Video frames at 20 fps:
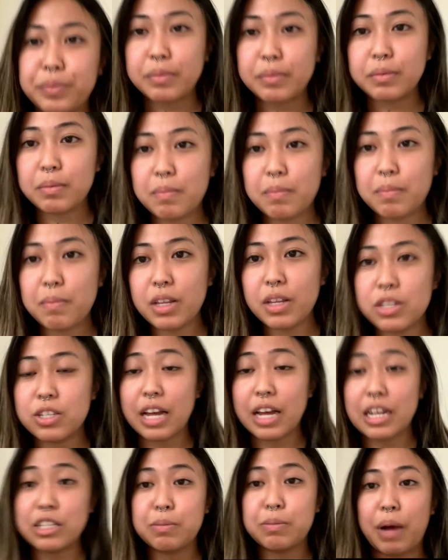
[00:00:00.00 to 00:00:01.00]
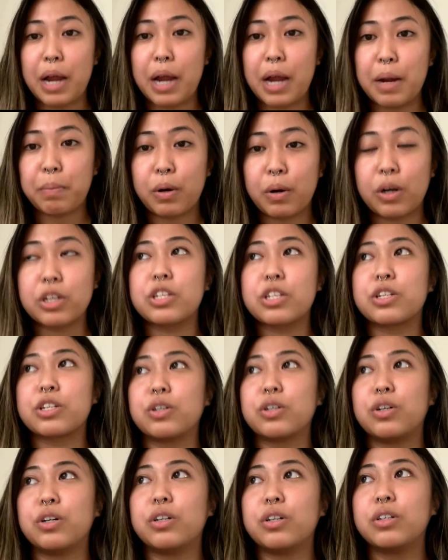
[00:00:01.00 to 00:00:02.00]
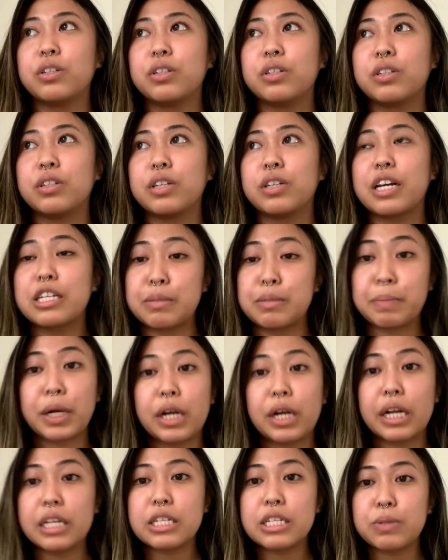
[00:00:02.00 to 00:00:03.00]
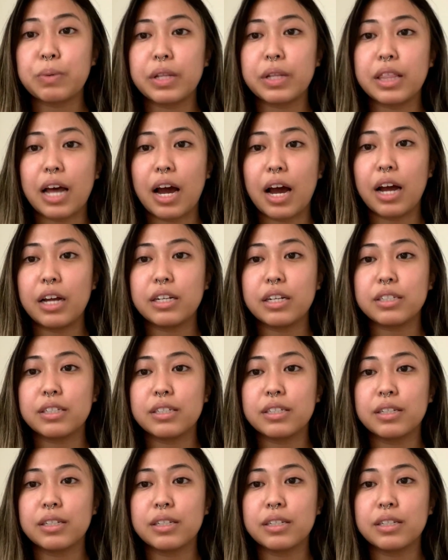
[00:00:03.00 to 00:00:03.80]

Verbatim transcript: Okay. So that's my personal experience with that.